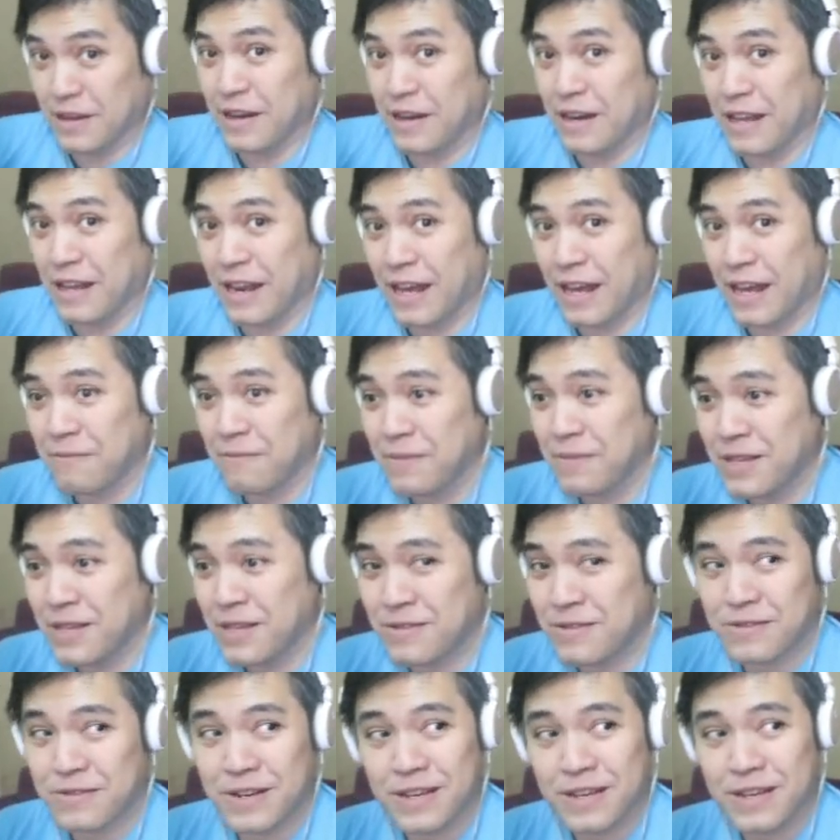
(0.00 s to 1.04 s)
A lot of
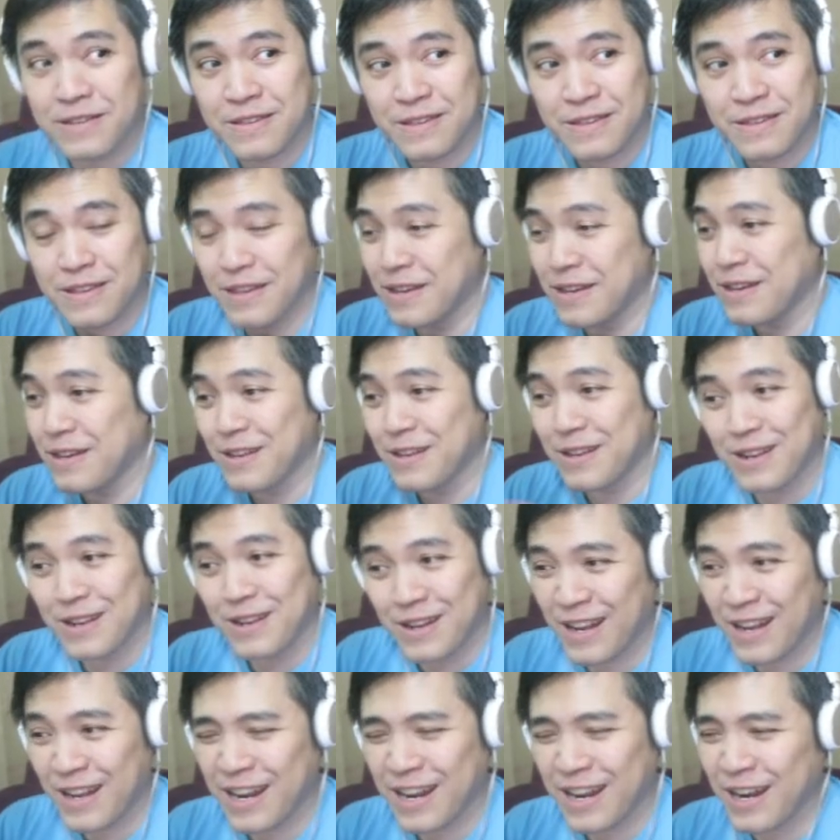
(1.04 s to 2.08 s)
mysteries.
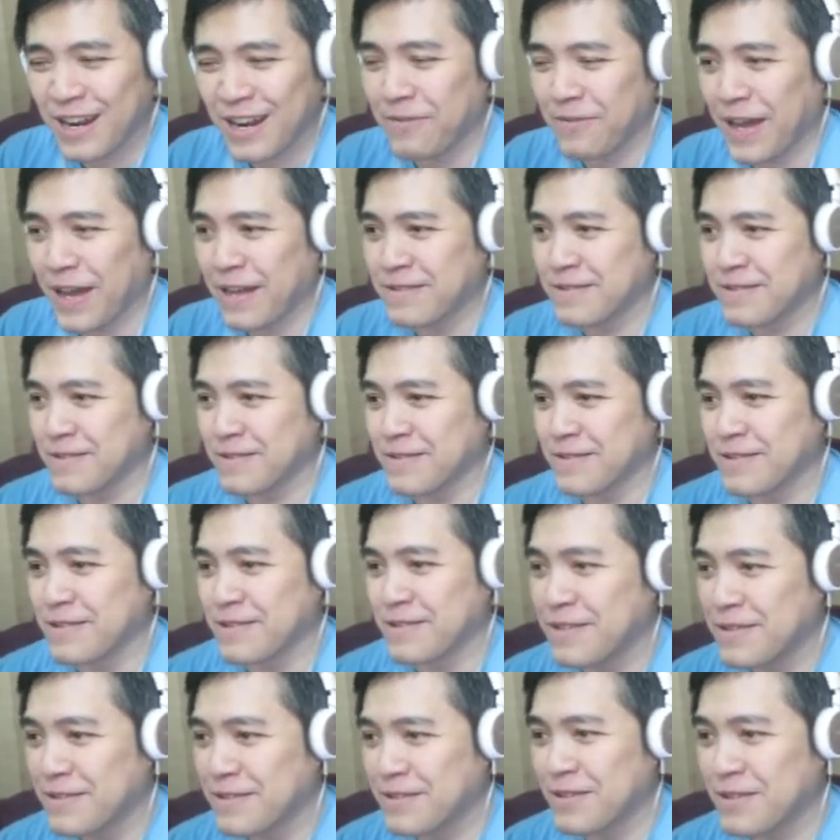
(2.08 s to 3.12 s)
Not enough
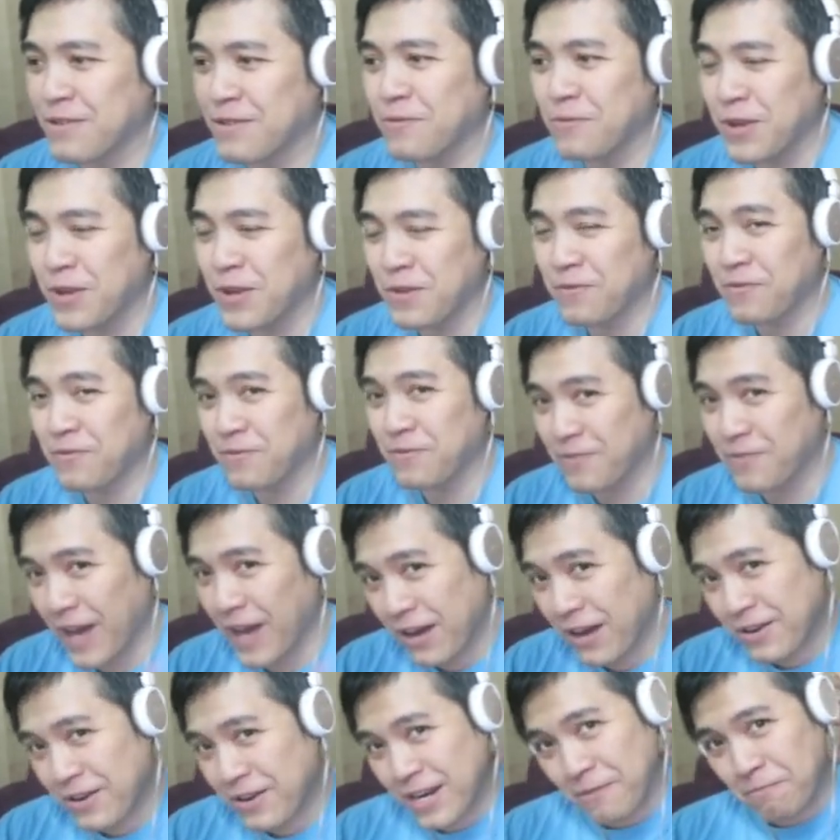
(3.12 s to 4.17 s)
answers. So we
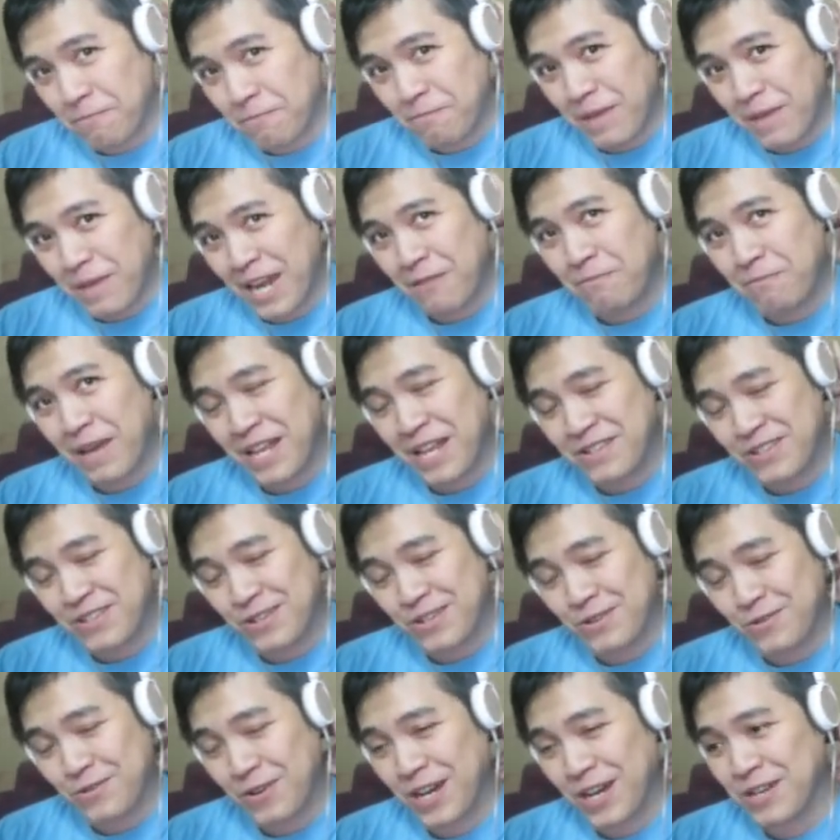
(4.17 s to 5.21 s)
found a man-made
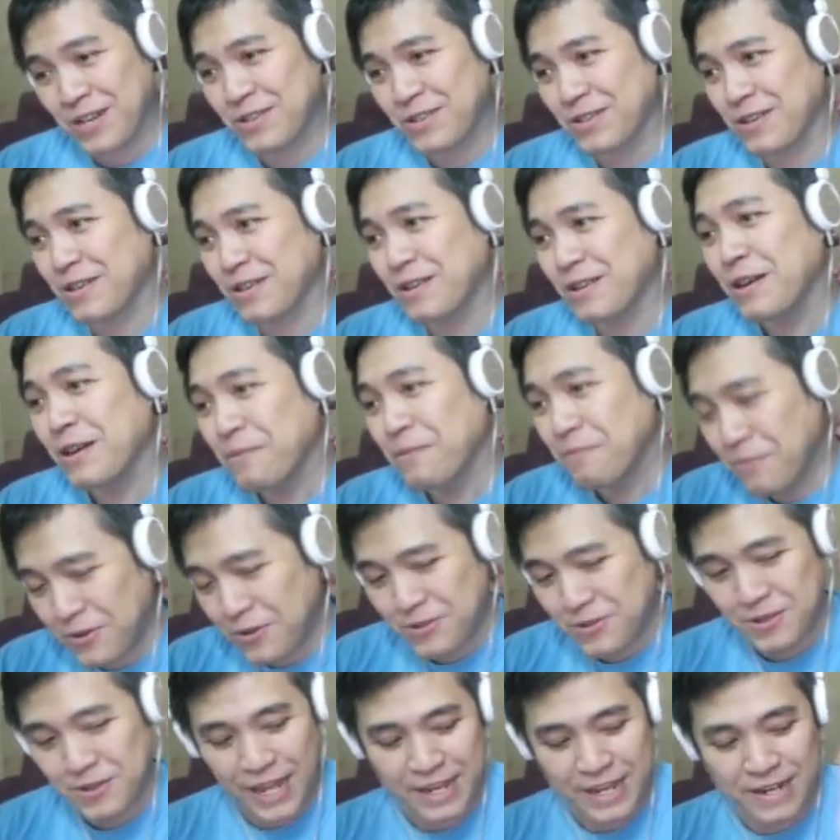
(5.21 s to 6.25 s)
structure,
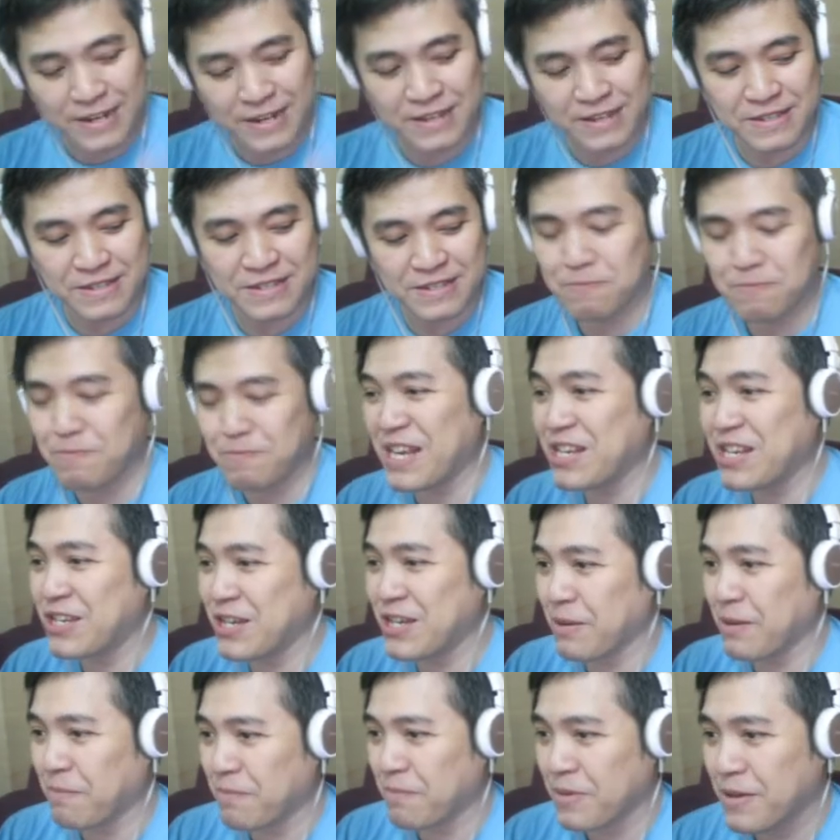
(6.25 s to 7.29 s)
most likely a
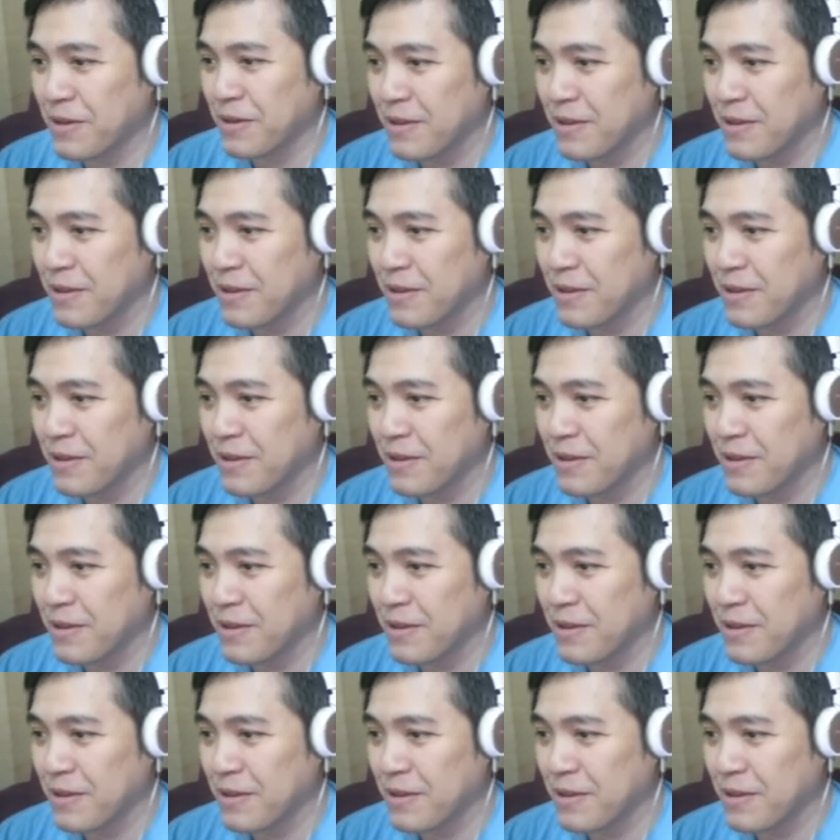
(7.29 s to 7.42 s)
spaceship.